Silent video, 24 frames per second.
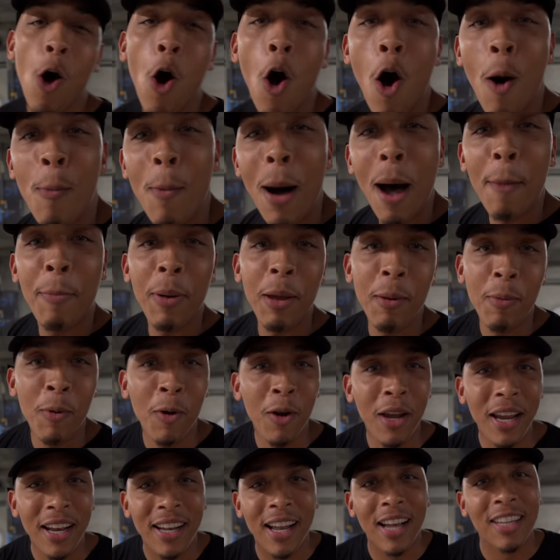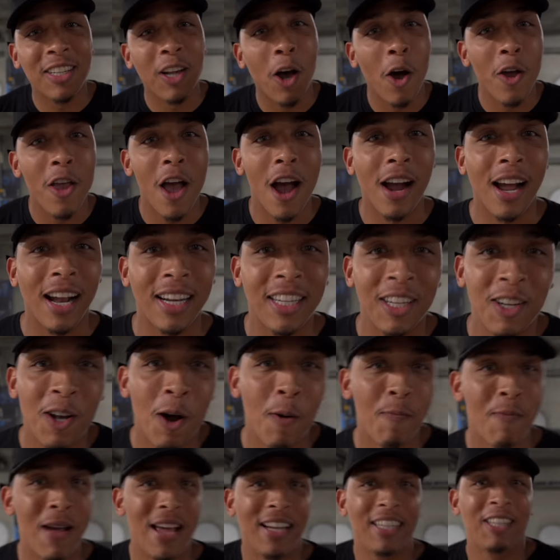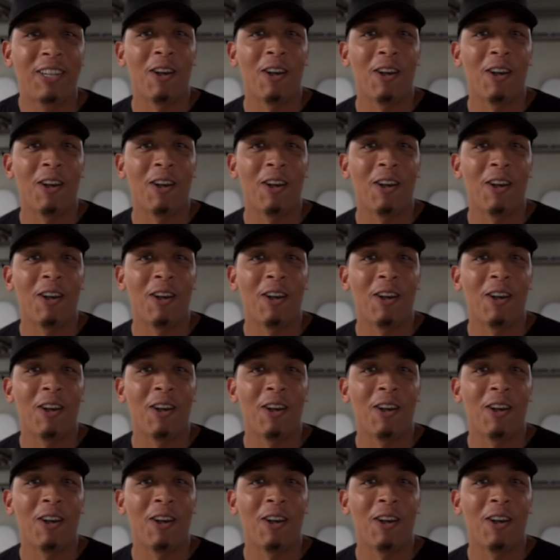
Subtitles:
All my people eat, that's all y'all got to know, man.